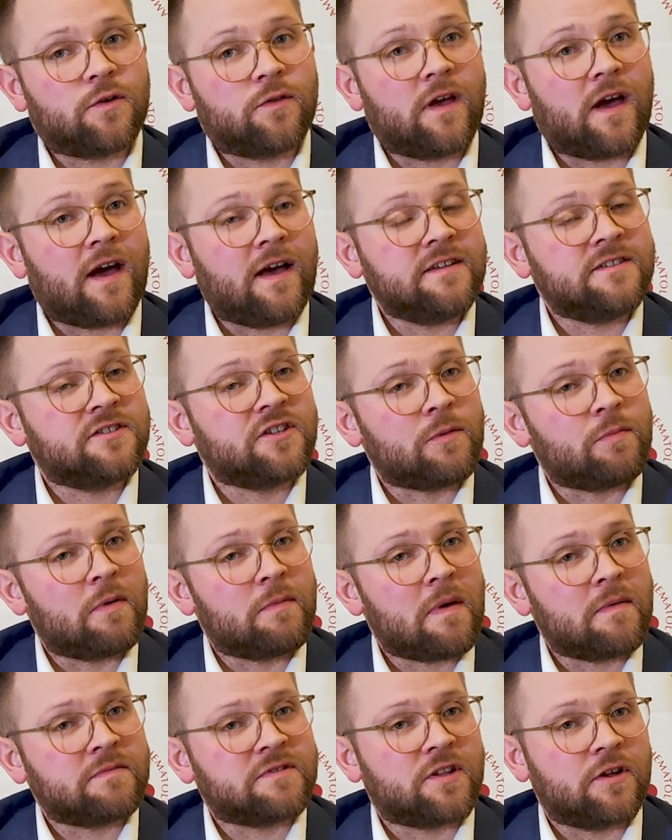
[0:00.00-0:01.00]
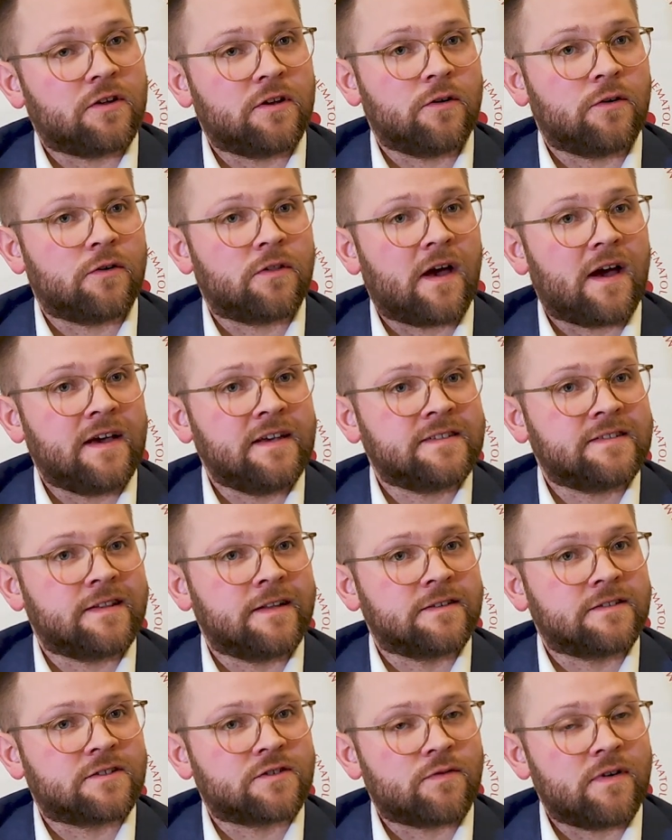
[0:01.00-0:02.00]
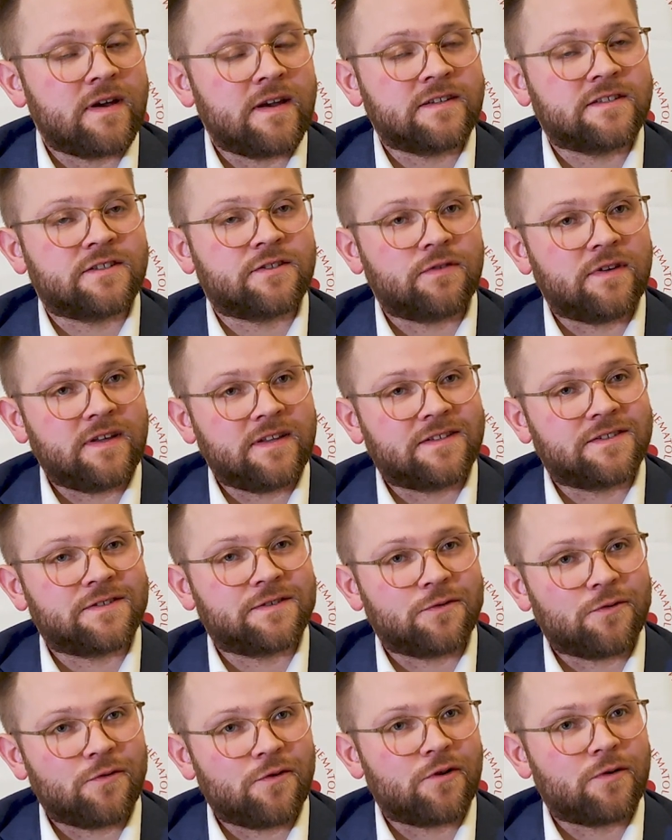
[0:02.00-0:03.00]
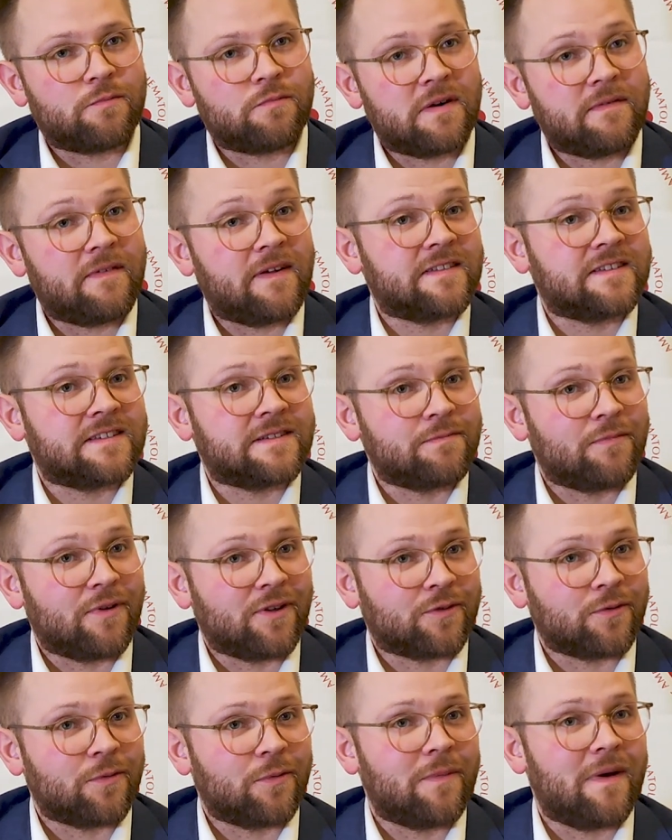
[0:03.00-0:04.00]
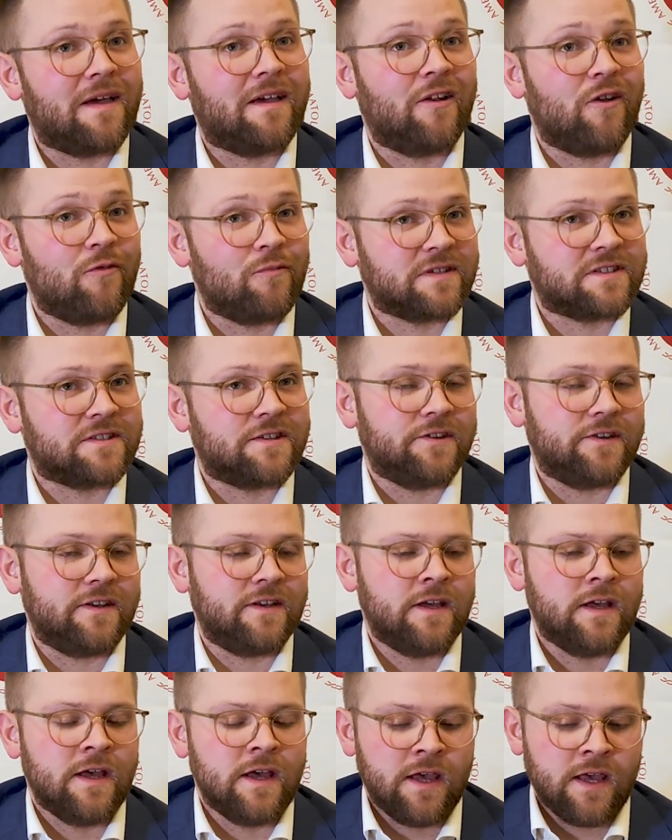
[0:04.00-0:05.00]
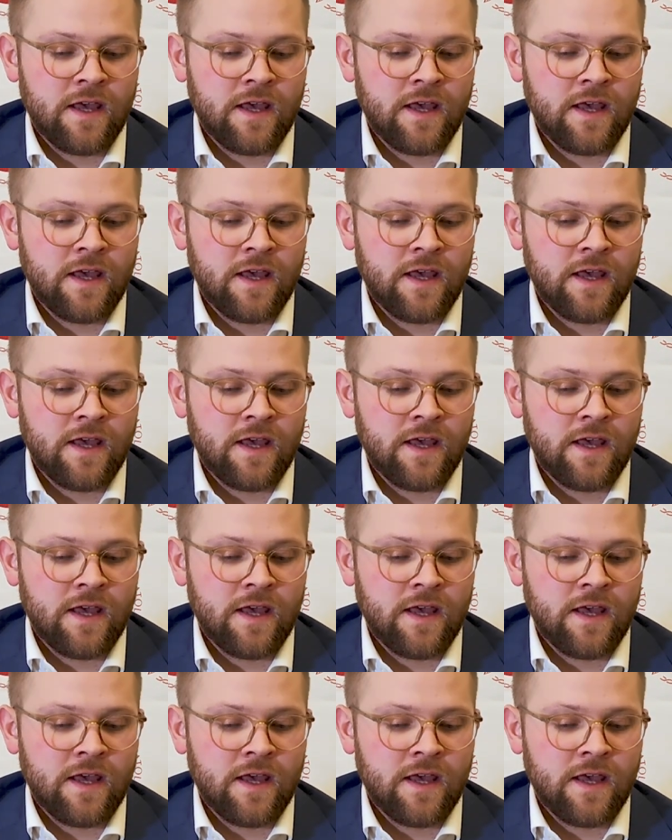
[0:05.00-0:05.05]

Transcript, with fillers: So the i mm study or the Iceland Screen Treats or Prevents Multiple Myeloma study